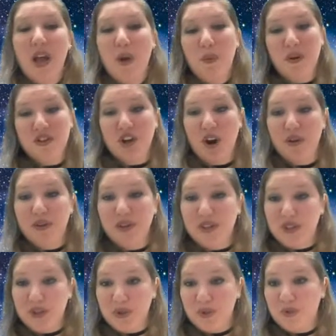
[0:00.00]
which are the
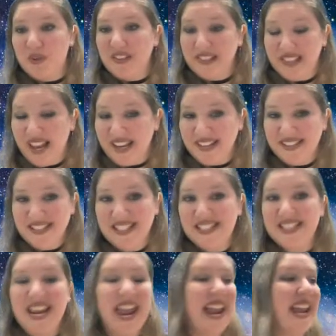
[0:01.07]
2 lightest
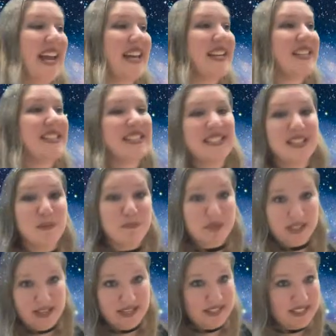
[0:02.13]
and
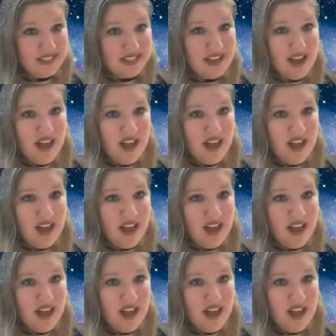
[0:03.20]
simplest